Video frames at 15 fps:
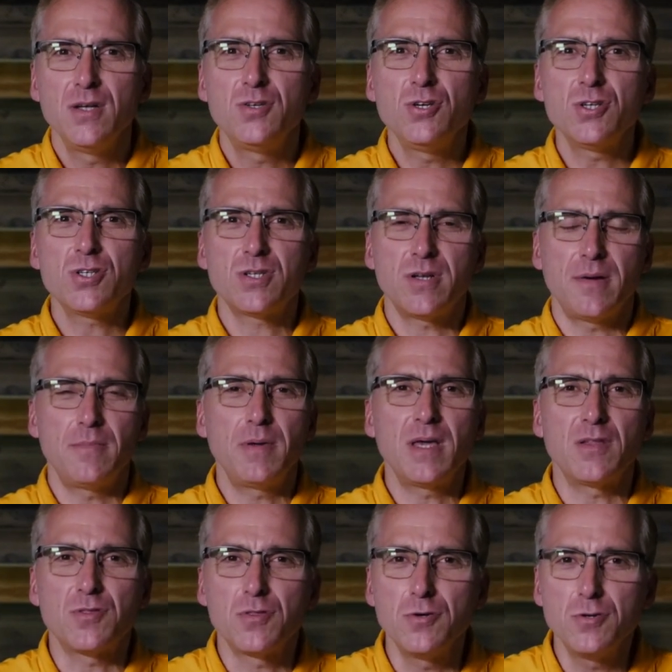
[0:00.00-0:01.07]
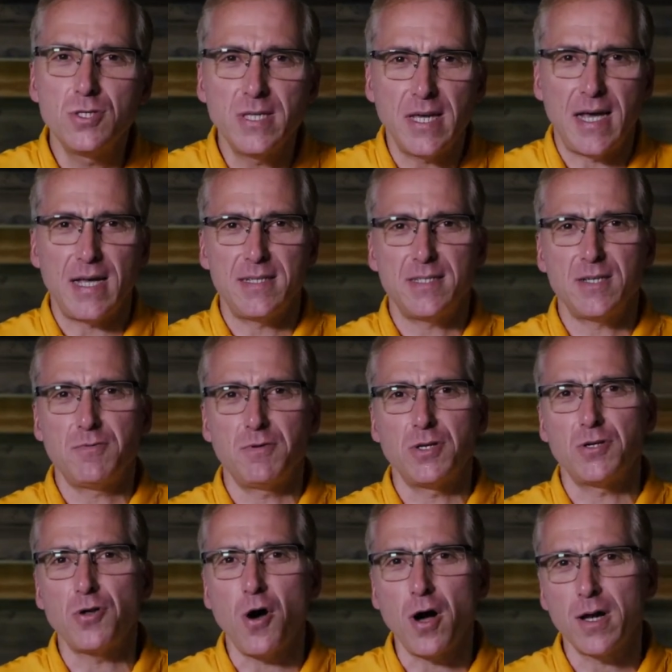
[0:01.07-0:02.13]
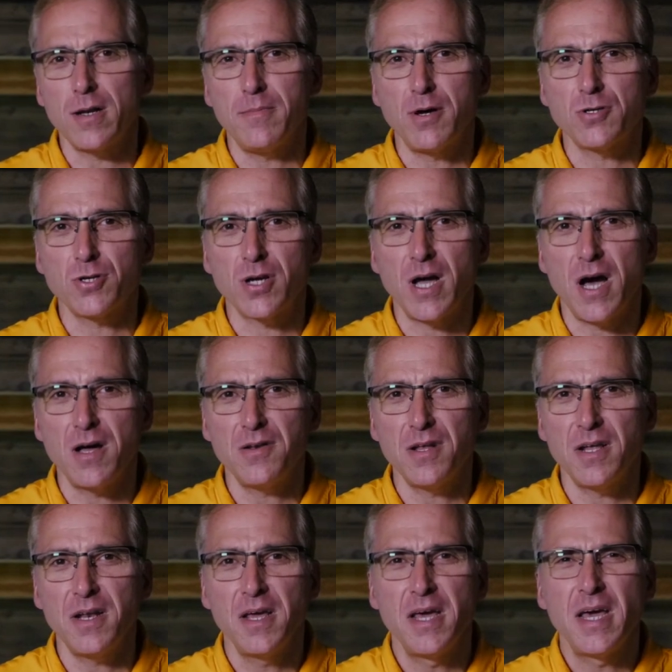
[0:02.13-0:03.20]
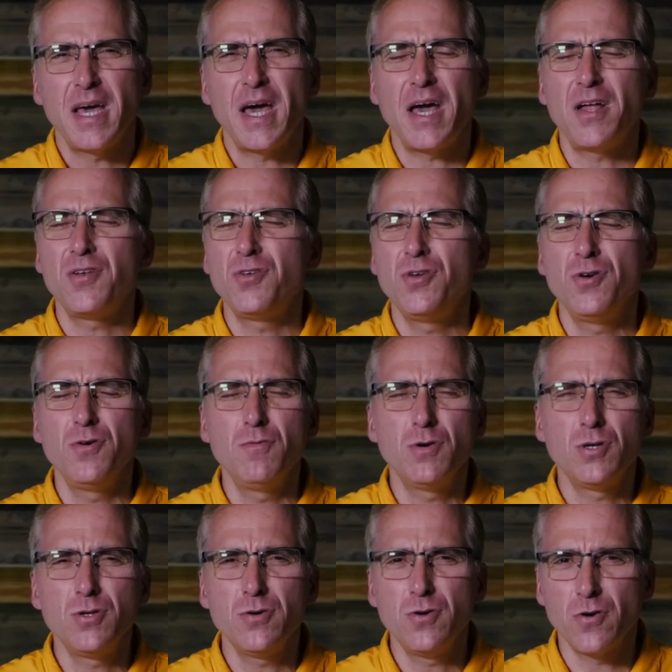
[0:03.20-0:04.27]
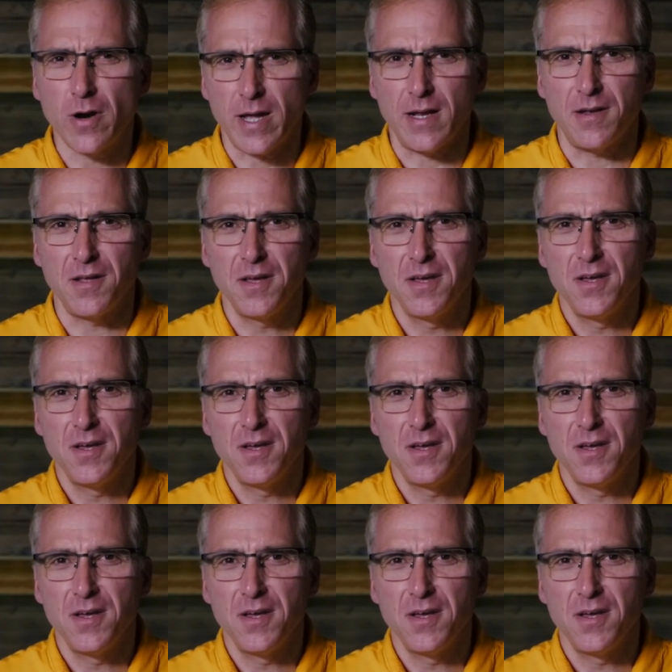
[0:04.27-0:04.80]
Just be enthusiastic when you're talking about your content, and you will do great.